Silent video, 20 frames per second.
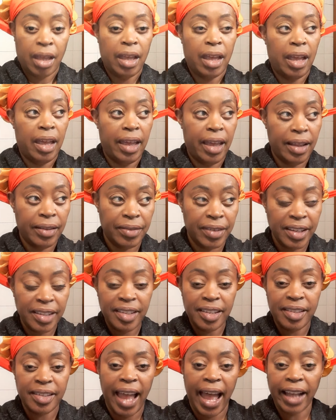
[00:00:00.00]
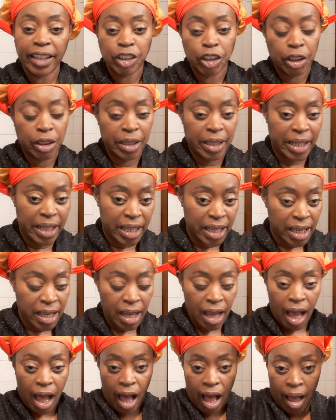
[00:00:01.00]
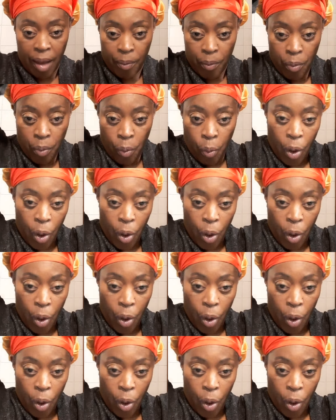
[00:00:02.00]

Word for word: And this is actually um,